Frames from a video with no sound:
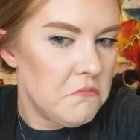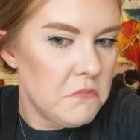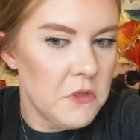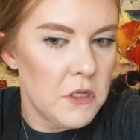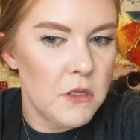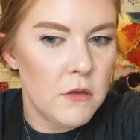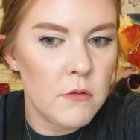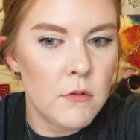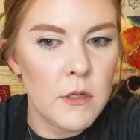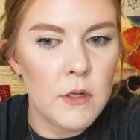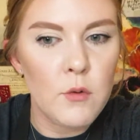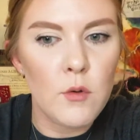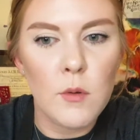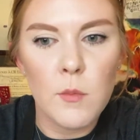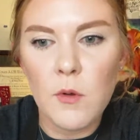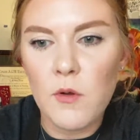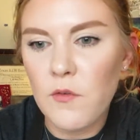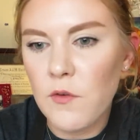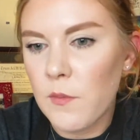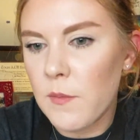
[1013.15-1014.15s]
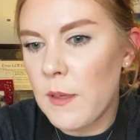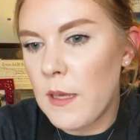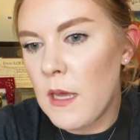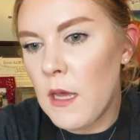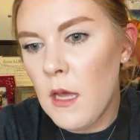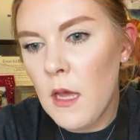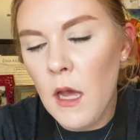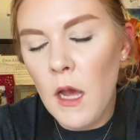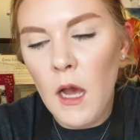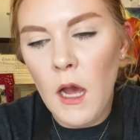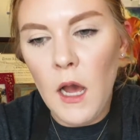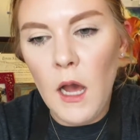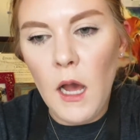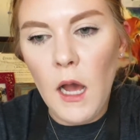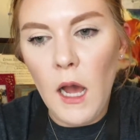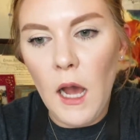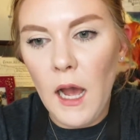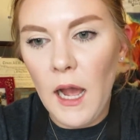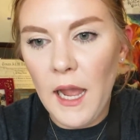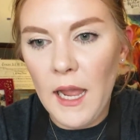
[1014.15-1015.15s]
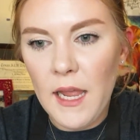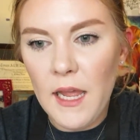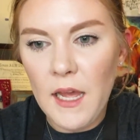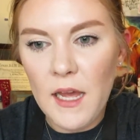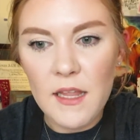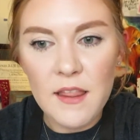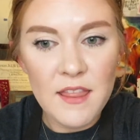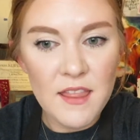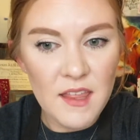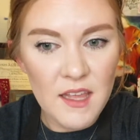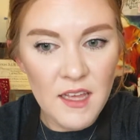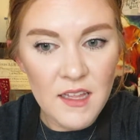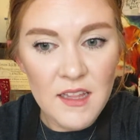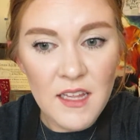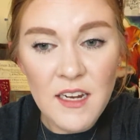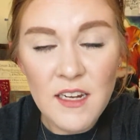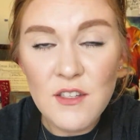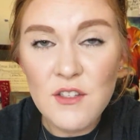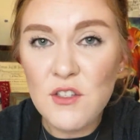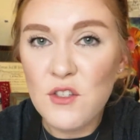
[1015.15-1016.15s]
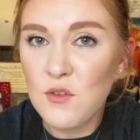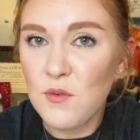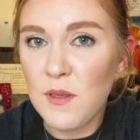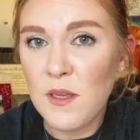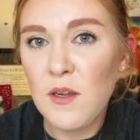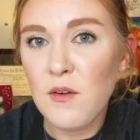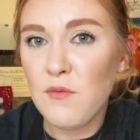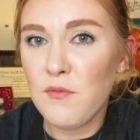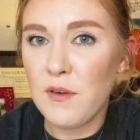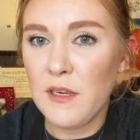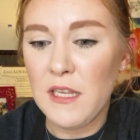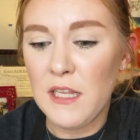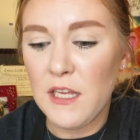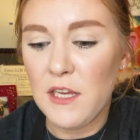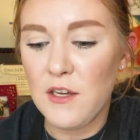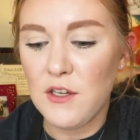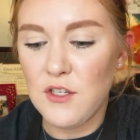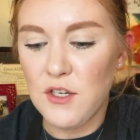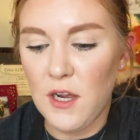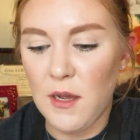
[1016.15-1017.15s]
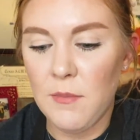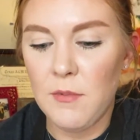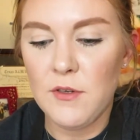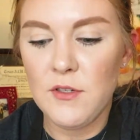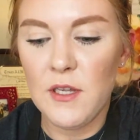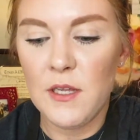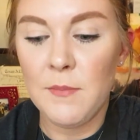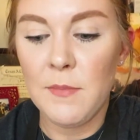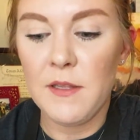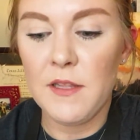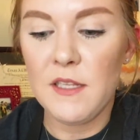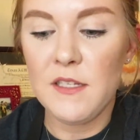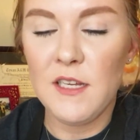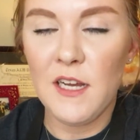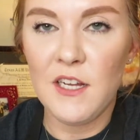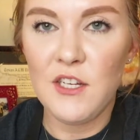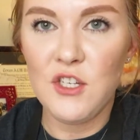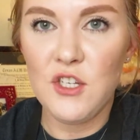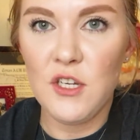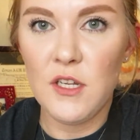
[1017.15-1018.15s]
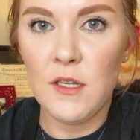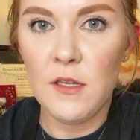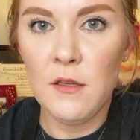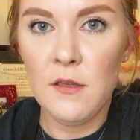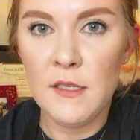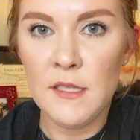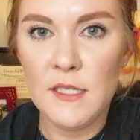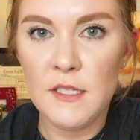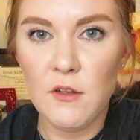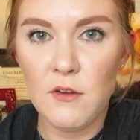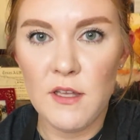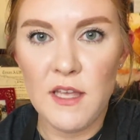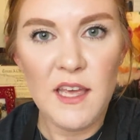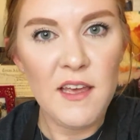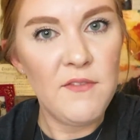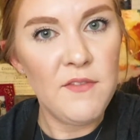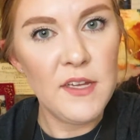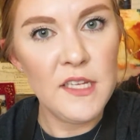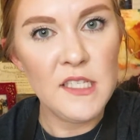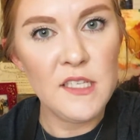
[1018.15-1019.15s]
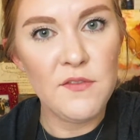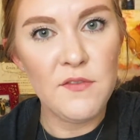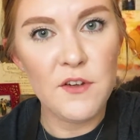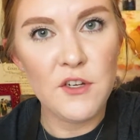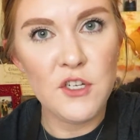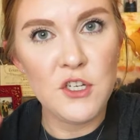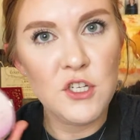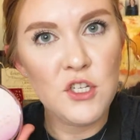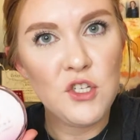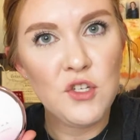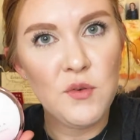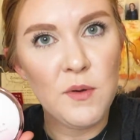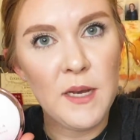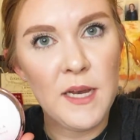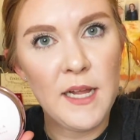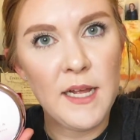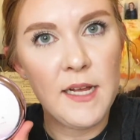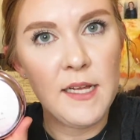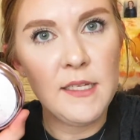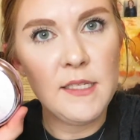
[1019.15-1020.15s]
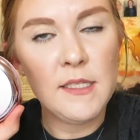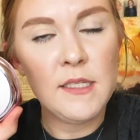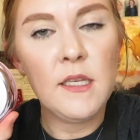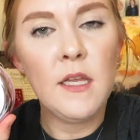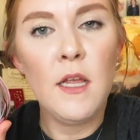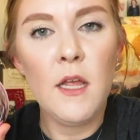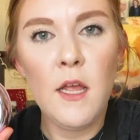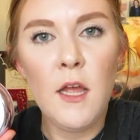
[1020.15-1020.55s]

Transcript: you know, normal for me. I think that it's doing a really good job. We're talking about the Tatcha Silk Canvas if you're just joining us.